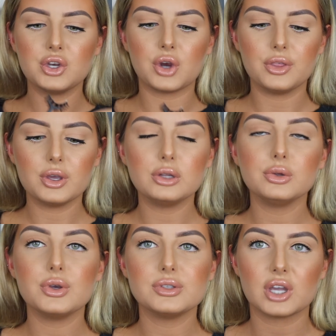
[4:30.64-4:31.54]
know the
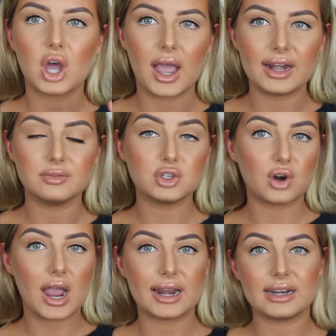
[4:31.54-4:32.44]
glue's kind of
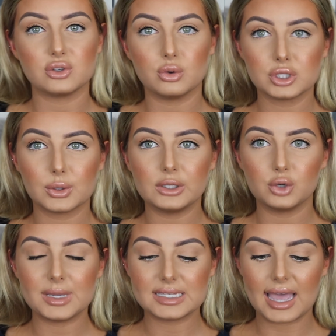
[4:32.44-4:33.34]
dried, and it's also a
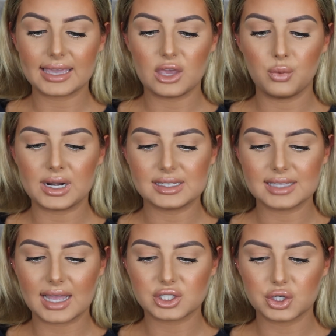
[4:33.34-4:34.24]
little bit tacky when it
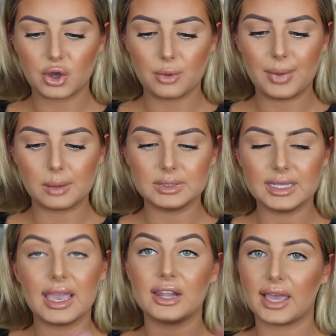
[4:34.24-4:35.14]
starts to go
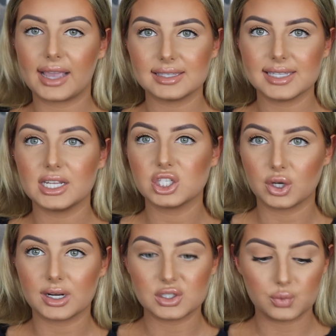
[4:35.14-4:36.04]
bubbly, and like I said, it's
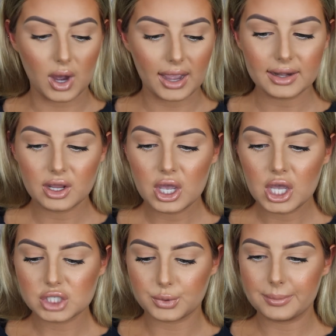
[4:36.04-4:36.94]
not as white.
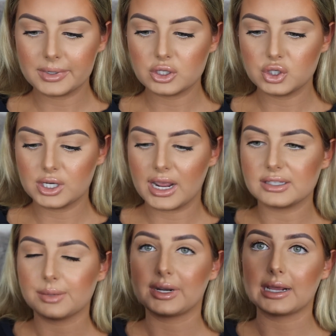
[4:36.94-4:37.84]
So what I'm going to do now
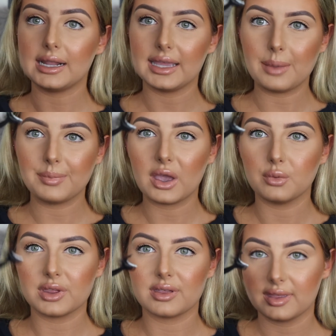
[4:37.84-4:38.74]
is I'm going to clamp it
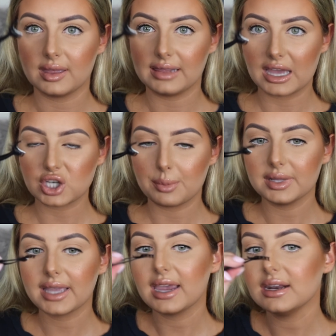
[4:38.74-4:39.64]
with the lash
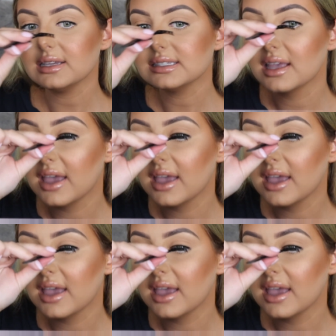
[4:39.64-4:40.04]
applicators,